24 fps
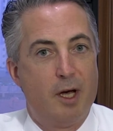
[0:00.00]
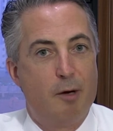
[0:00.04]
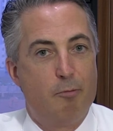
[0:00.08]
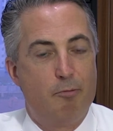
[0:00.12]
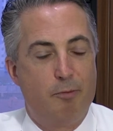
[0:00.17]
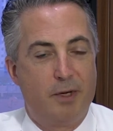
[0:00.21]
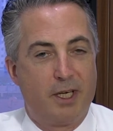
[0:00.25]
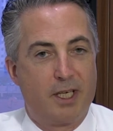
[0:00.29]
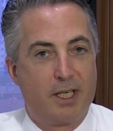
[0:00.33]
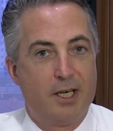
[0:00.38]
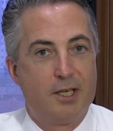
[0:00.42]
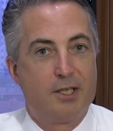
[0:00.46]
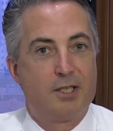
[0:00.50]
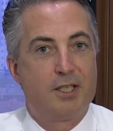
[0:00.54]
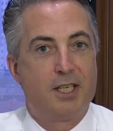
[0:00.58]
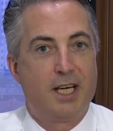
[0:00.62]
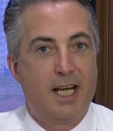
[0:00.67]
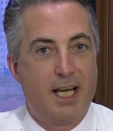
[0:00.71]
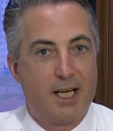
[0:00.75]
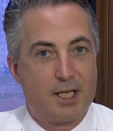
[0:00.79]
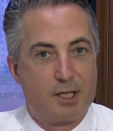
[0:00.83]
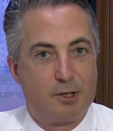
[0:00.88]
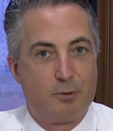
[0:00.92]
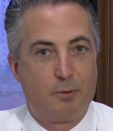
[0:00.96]
because,
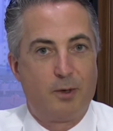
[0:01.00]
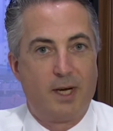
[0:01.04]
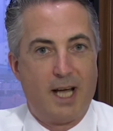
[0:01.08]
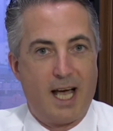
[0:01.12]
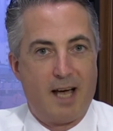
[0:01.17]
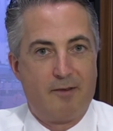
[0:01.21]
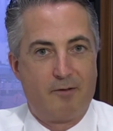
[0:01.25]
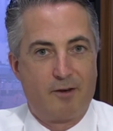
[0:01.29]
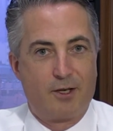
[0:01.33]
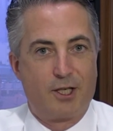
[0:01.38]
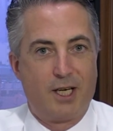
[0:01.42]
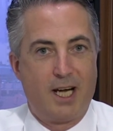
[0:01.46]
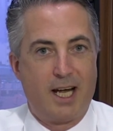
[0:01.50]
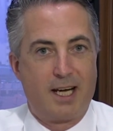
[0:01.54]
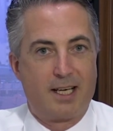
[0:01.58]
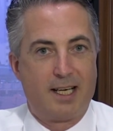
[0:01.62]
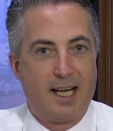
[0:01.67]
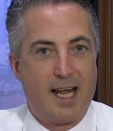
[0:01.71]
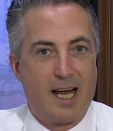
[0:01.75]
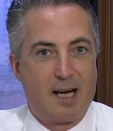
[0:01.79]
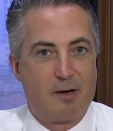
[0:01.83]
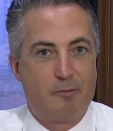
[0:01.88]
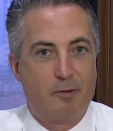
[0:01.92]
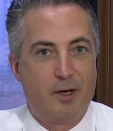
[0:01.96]
yes, we have a shared
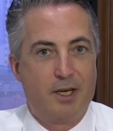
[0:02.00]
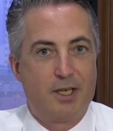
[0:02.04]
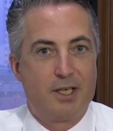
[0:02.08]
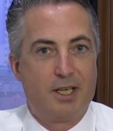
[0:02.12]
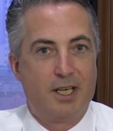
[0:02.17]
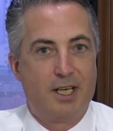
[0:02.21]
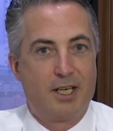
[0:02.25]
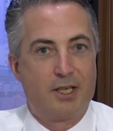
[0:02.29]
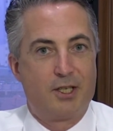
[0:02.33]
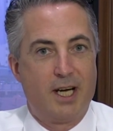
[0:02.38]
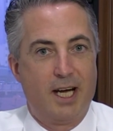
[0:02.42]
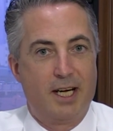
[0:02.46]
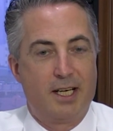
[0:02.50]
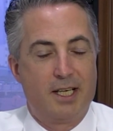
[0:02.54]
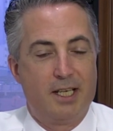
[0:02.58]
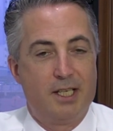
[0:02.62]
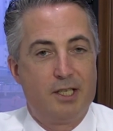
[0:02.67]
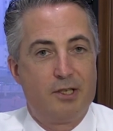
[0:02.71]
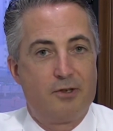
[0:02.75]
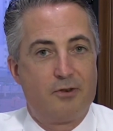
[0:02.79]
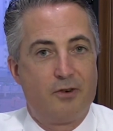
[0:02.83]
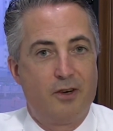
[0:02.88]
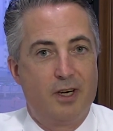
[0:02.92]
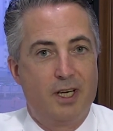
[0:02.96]
language and a shared
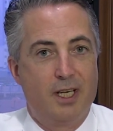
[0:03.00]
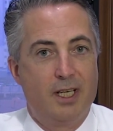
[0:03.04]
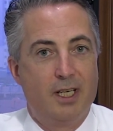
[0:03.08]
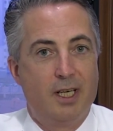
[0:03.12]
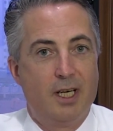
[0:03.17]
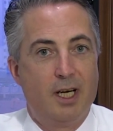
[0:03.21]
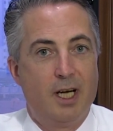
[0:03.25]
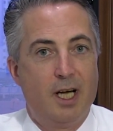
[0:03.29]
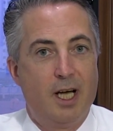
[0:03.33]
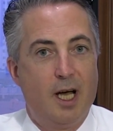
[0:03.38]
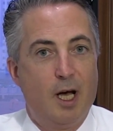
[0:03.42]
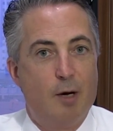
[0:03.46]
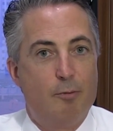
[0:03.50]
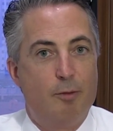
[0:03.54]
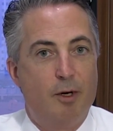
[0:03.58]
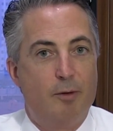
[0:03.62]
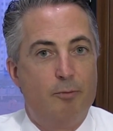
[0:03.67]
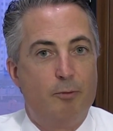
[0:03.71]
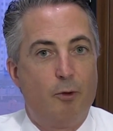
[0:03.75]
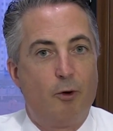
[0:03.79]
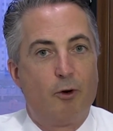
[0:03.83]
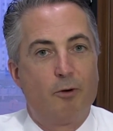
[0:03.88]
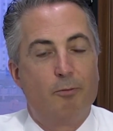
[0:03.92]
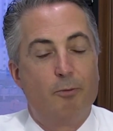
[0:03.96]
history,
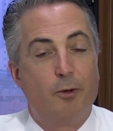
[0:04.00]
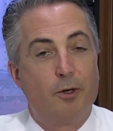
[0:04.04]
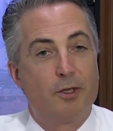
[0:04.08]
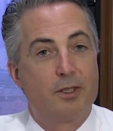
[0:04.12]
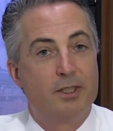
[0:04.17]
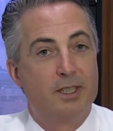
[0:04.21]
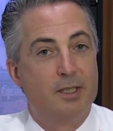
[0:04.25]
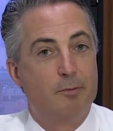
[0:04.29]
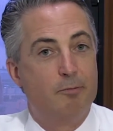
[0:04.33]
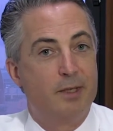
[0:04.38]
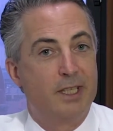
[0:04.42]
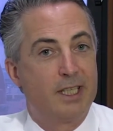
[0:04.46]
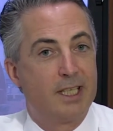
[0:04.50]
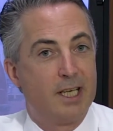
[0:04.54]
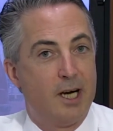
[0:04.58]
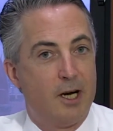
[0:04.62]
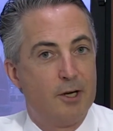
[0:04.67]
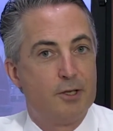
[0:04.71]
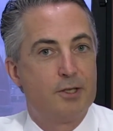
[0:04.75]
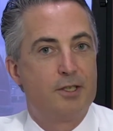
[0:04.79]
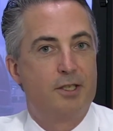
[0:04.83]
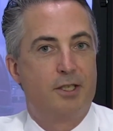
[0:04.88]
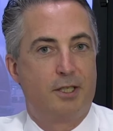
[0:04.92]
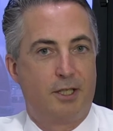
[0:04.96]
but more importantly,
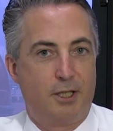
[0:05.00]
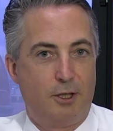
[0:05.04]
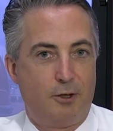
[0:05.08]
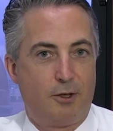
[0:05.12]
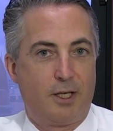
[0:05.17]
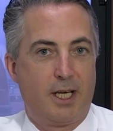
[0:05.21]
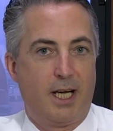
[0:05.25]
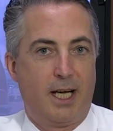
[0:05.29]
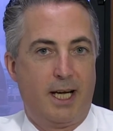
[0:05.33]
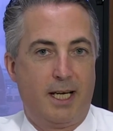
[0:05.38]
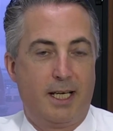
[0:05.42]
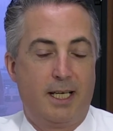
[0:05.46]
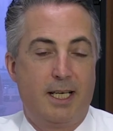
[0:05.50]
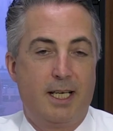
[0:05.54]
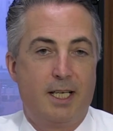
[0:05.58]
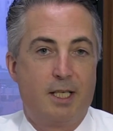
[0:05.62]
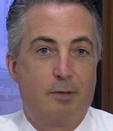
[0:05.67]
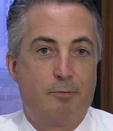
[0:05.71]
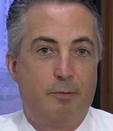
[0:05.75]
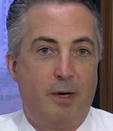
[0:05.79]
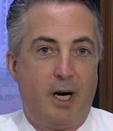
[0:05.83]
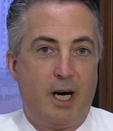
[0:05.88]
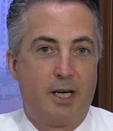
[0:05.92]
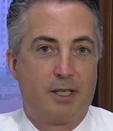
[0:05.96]
because the UK
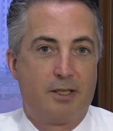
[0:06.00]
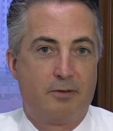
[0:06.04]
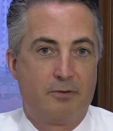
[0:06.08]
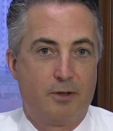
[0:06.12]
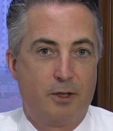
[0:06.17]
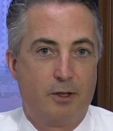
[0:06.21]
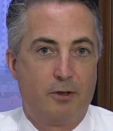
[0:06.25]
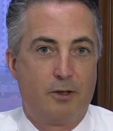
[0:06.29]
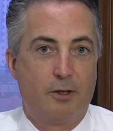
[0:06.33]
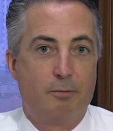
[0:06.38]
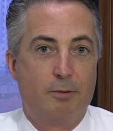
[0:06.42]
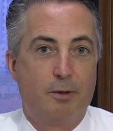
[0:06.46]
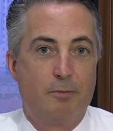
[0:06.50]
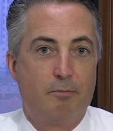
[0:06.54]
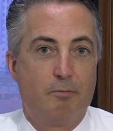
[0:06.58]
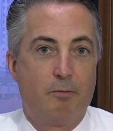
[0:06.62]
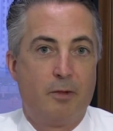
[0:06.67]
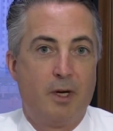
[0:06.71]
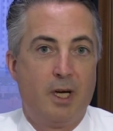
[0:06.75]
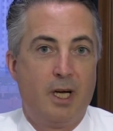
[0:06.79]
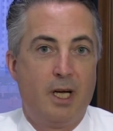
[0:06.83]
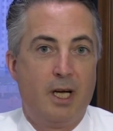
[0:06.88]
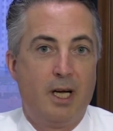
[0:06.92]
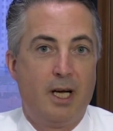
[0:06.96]
is part of Europe.
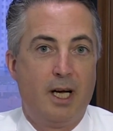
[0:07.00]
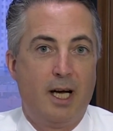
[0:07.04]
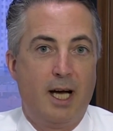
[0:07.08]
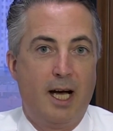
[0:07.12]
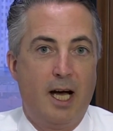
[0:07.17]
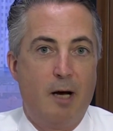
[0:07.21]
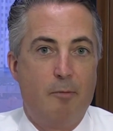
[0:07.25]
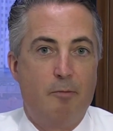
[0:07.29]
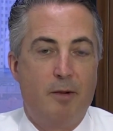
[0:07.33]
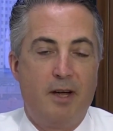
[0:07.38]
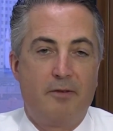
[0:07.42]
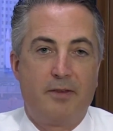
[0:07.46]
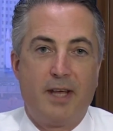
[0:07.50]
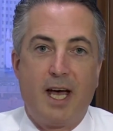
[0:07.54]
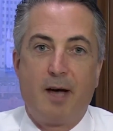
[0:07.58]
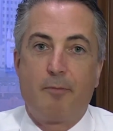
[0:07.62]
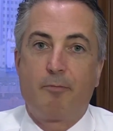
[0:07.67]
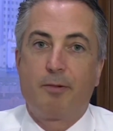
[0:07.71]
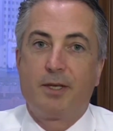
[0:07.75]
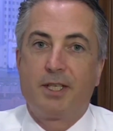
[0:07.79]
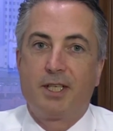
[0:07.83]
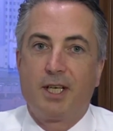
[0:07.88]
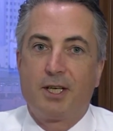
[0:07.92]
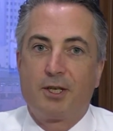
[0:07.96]
If
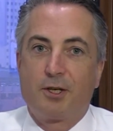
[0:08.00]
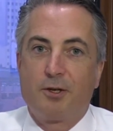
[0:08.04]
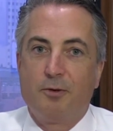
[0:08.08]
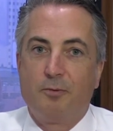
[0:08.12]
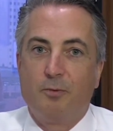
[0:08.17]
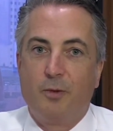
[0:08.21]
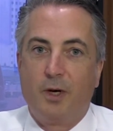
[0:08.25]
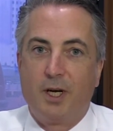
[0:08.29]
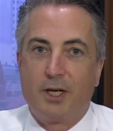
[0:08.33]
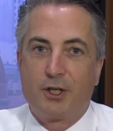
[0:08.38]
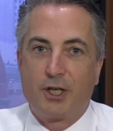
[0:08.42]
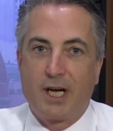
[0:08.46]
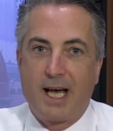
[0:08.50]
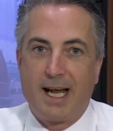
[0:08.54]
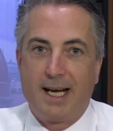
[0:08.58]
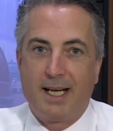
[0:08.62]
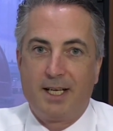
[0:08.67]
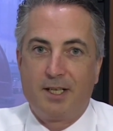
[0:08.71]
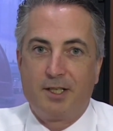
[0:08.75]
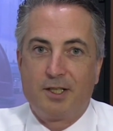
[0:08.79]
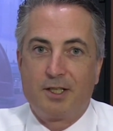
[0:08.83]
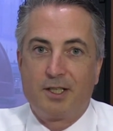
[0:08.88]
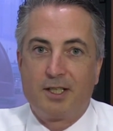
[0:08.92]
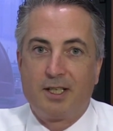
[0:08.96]
that position were
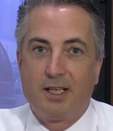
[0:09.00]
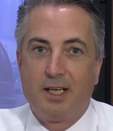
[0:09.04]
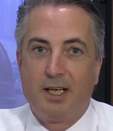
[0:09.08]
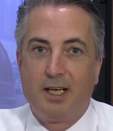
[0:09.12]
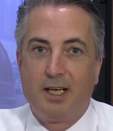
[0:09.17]
challenged,